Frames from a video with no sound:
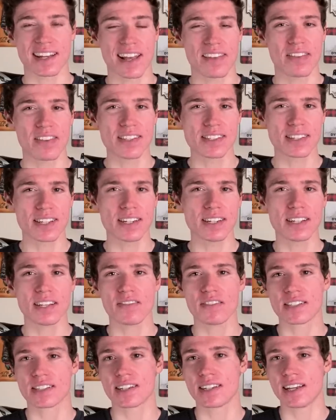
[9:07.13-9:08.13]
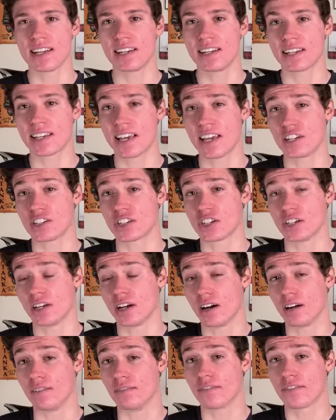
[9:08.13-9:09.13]
and this can give us an indication
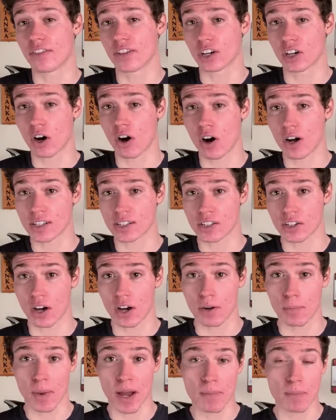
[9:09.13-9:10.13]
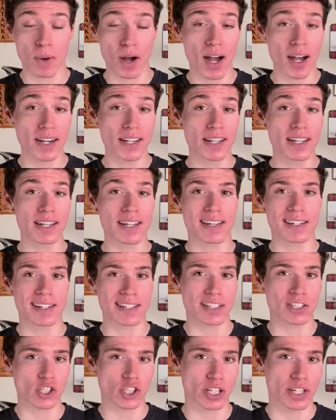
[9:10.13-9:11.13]
of the cost on my body in
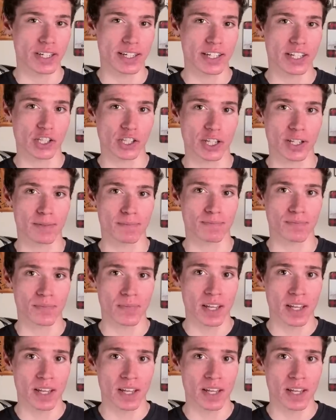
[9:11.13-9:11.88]
each condition.